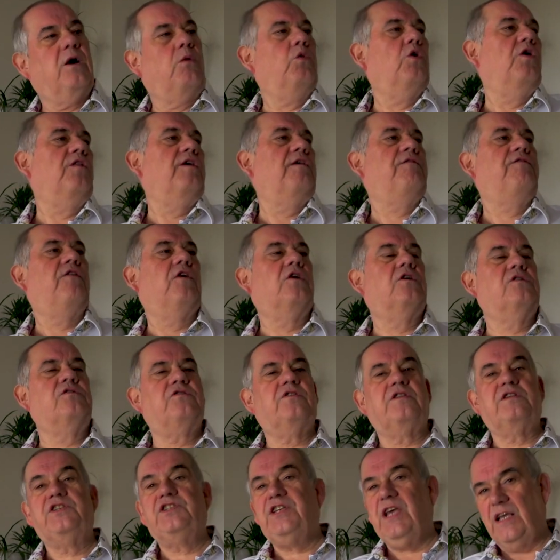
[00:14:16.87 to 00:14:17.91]
or were they
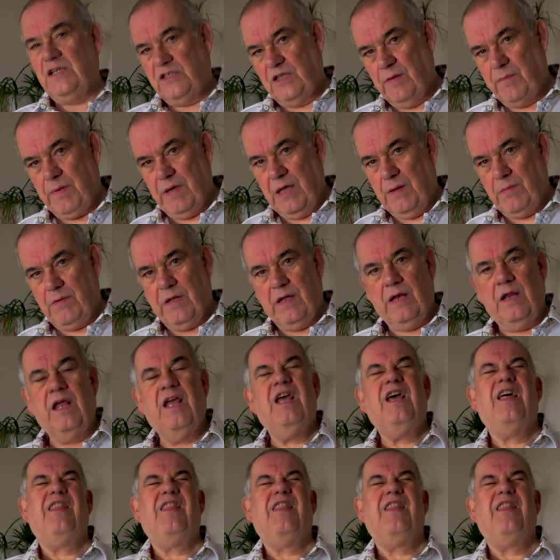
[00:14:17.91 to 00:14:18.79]
460 people in?